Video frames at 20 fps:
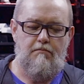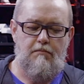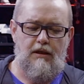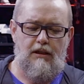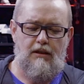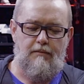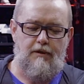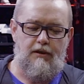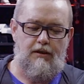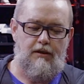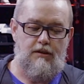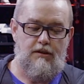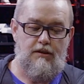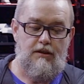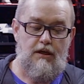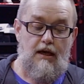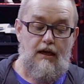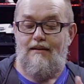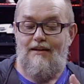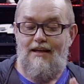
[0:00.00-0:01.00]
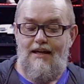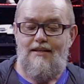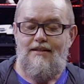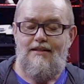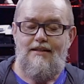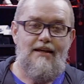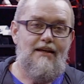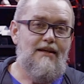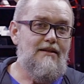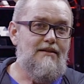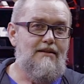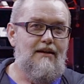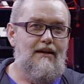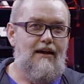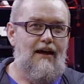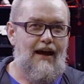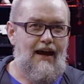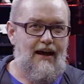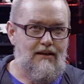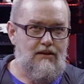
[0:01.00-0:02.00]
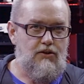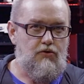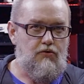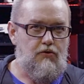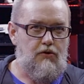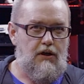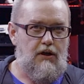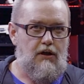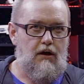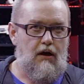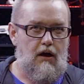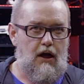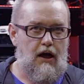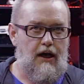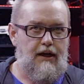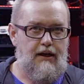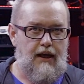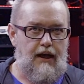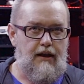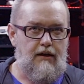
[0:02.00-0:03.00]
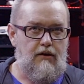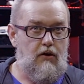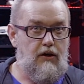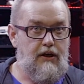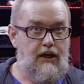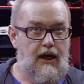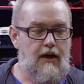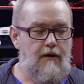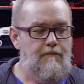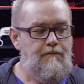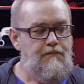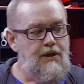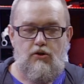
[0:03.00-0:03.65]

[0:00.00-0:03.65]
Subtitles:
millimeters. This is the extra hot end, okay?